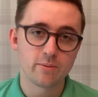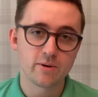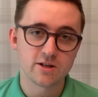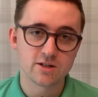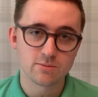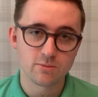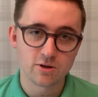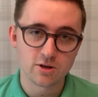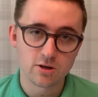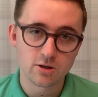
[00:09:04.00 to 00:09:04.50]
here to
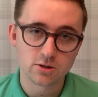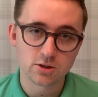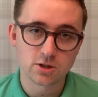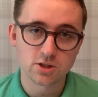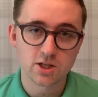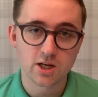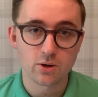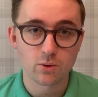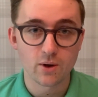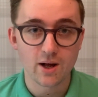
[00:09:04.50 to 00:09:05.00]
my YouTube
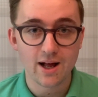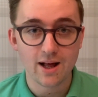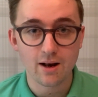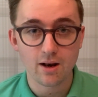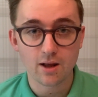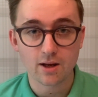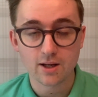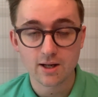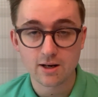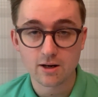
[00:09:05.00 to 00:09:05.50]
channel at
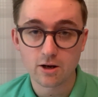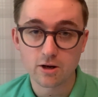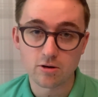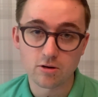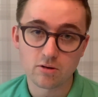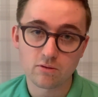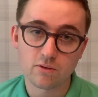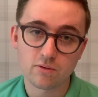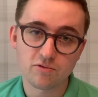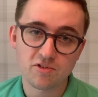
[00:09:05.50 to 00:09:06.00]

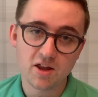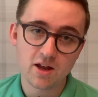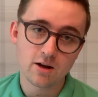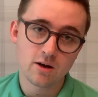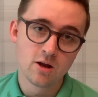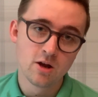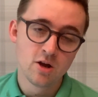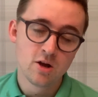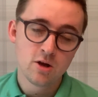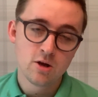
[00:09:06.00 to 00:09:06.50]
LuckyLoaders15.
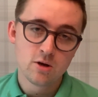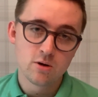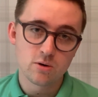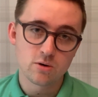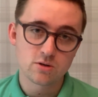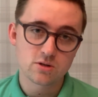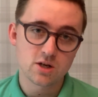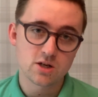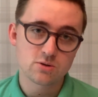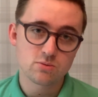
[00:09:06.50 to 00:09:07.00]

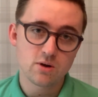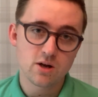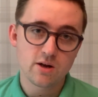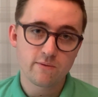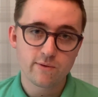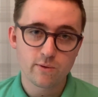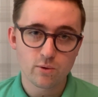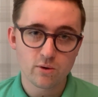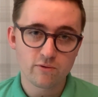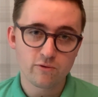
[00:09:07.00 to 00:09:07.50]
Also, as well, if
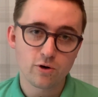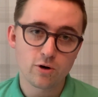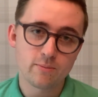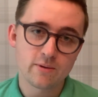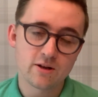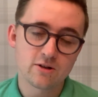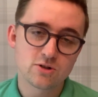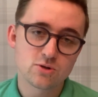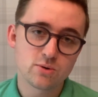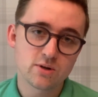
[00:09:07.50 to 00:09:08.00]
you want to follow me
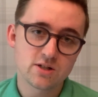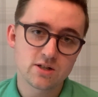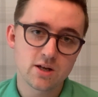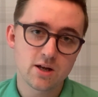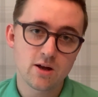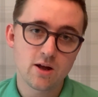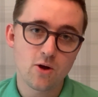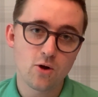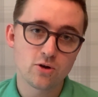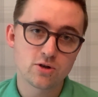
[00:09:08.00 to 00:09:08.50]
on Twitter,
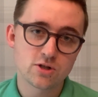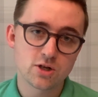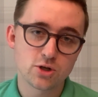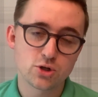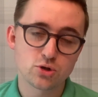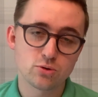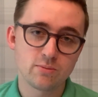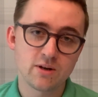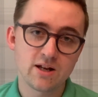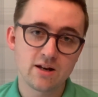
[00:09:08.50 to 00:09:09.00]
on
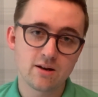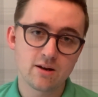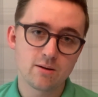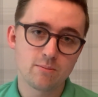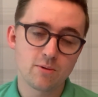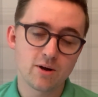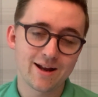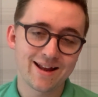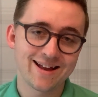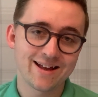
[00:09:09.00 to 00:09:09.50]
social media,
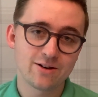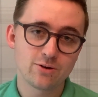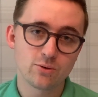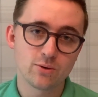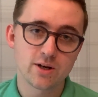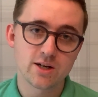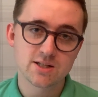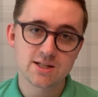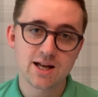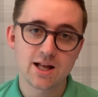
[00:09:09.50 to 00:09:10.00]
my handle
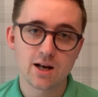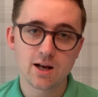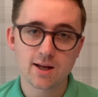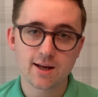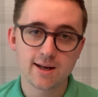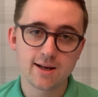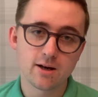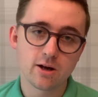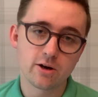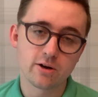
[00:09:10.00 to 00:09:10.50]
is at
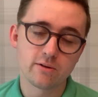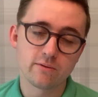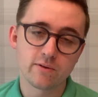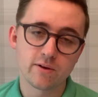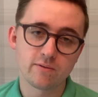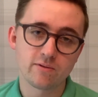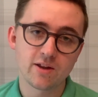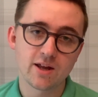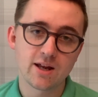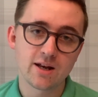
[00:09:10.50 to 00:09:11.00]

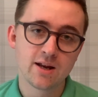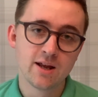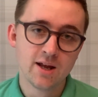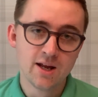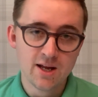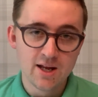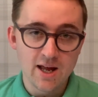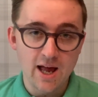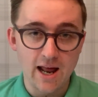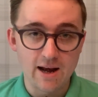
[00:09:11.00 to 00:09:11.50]
LuckyLoader15.
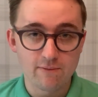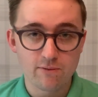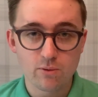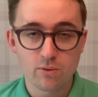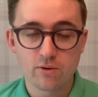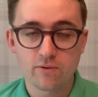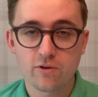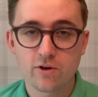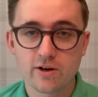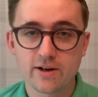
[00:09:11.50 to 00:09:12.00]
And if you
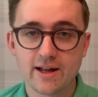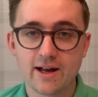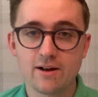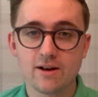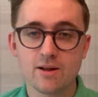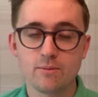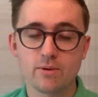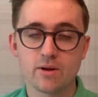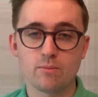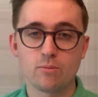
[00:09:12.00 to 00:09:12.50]
want to find out a
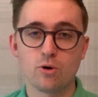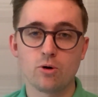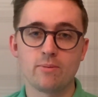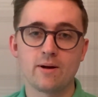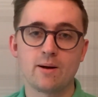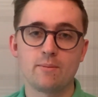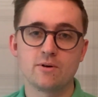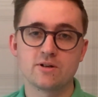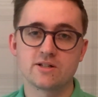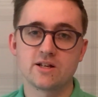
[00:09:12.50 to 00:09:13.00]
little bit more
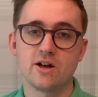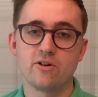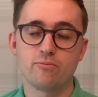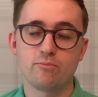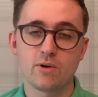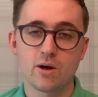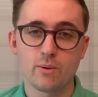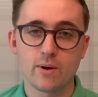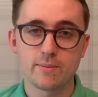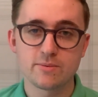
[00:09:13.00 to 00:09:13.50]
about myself,
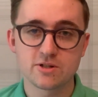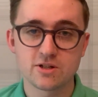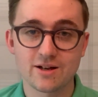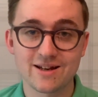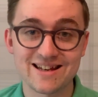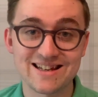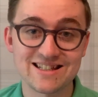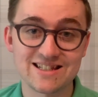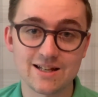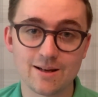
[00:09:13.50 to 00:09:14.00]
my website
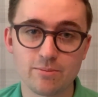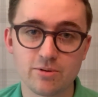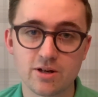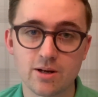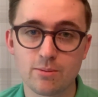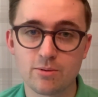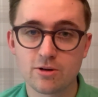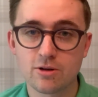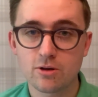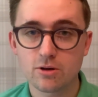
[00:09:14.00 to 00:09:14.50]
is
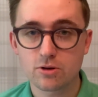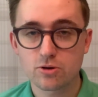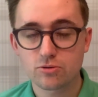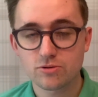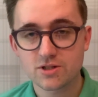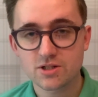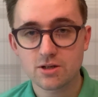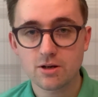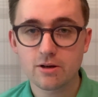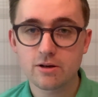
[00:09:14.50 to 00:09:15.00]

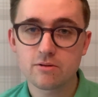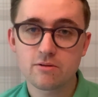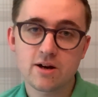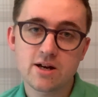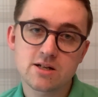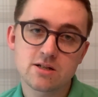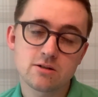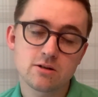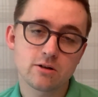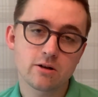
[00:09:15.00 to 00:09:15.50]

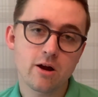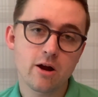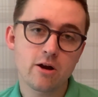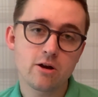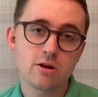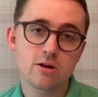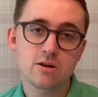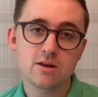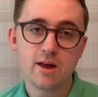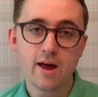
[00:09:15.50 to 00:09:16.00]

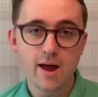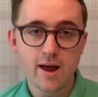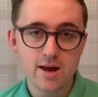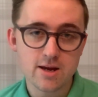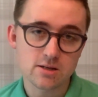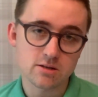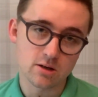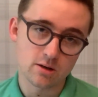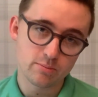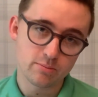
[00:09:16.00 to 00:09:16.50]
www.chrisloaderracing.co.uk.
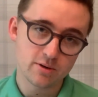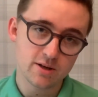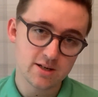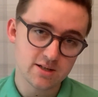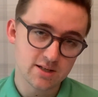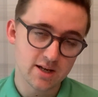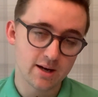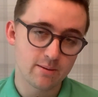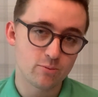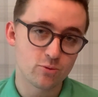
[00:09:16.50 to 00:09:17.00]
So please
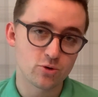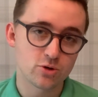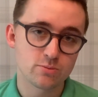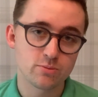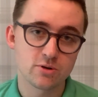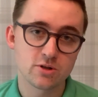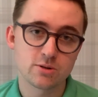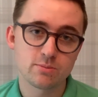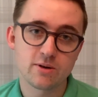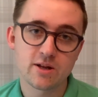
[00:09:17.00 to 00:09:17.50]
gamble
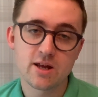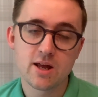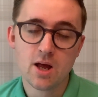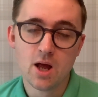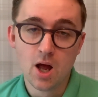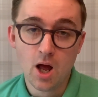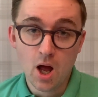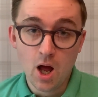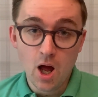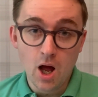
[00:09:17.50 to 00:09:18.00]
responsibly.
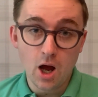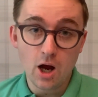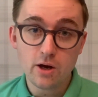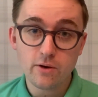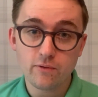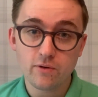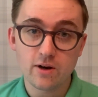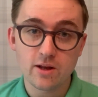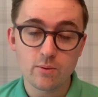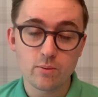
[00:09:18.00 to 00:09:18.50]

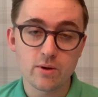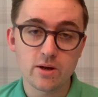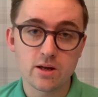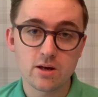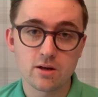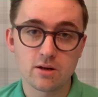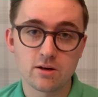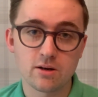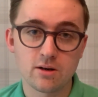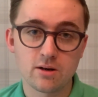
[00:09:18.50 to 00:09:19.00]
Hopefully we
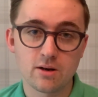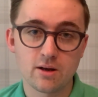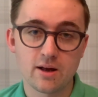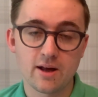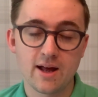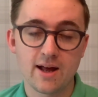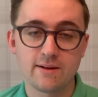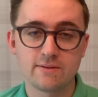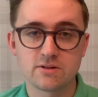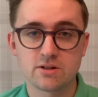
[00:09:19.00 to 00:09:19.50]
can
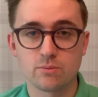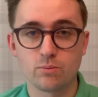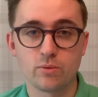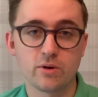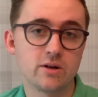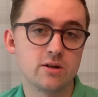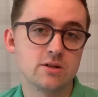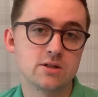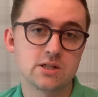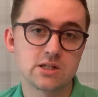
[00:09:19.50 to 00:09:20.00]
have some
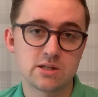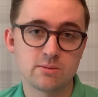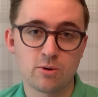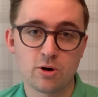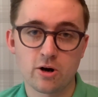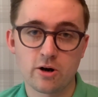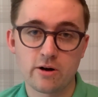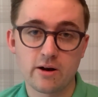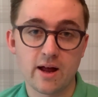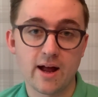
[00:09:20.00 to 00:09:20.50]
winners
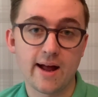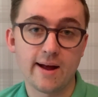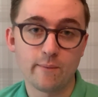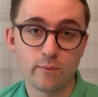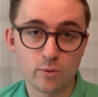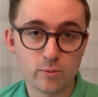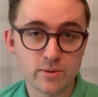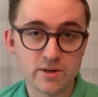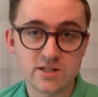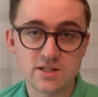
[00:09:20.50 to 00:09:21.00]
tomorrow, and
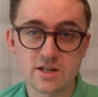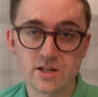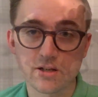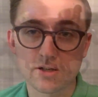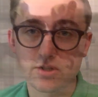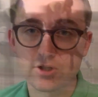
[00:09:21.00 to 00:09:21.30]
we'll be seeing you